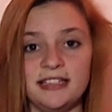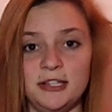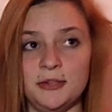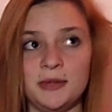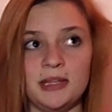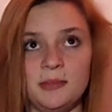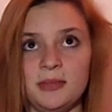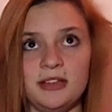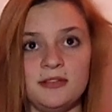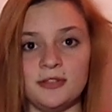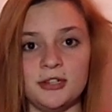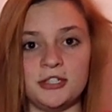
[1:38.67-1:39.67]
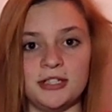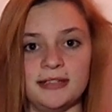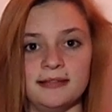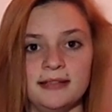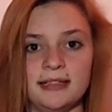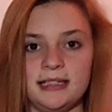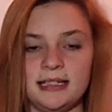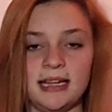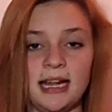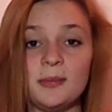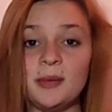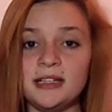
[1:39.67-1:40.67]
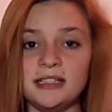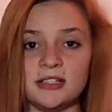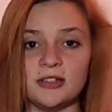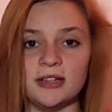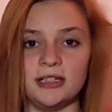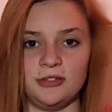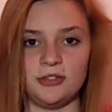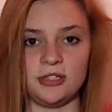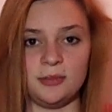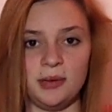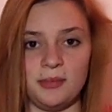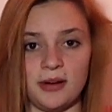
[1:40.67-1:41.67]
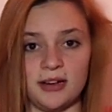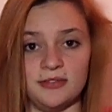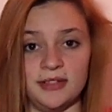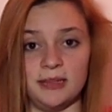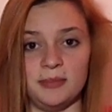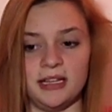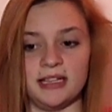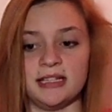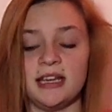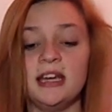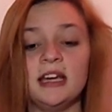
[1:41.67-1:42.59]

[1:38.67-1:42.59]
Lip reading: You can be a virgin. It's not a big deal, and you should be proud of it, because,